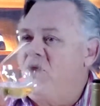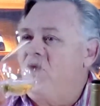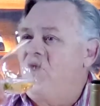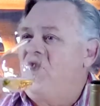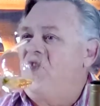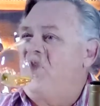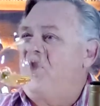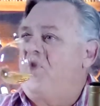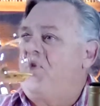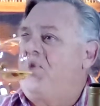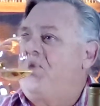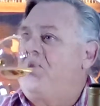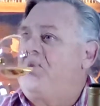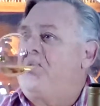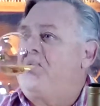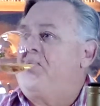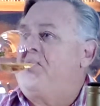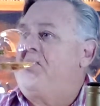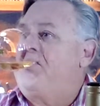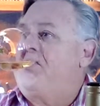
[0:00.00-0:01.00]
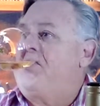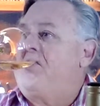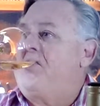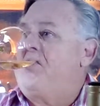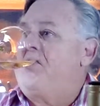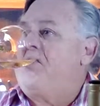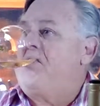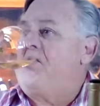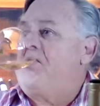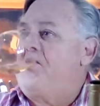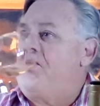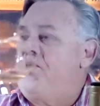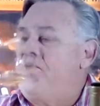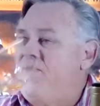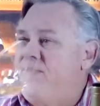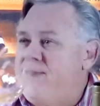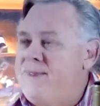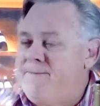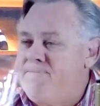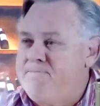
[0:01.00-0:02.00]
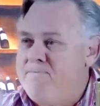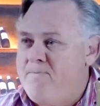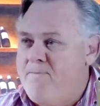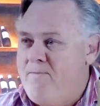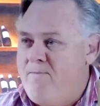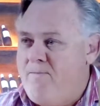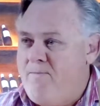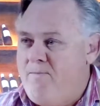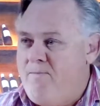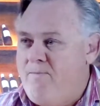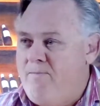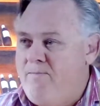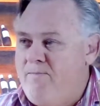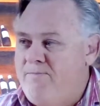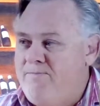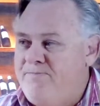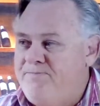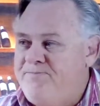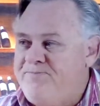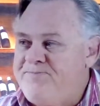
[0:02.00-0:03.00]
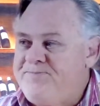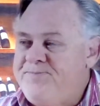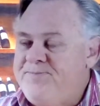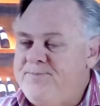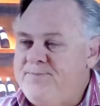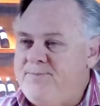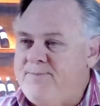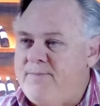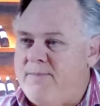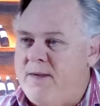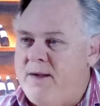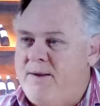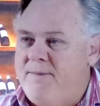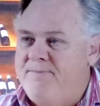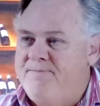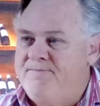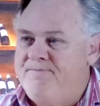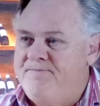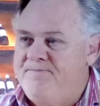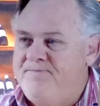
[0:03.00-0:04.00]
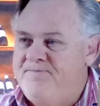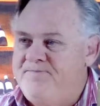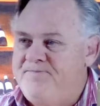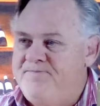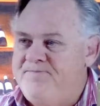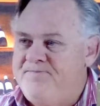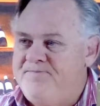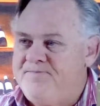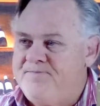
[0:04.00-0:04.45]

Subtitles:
(silence)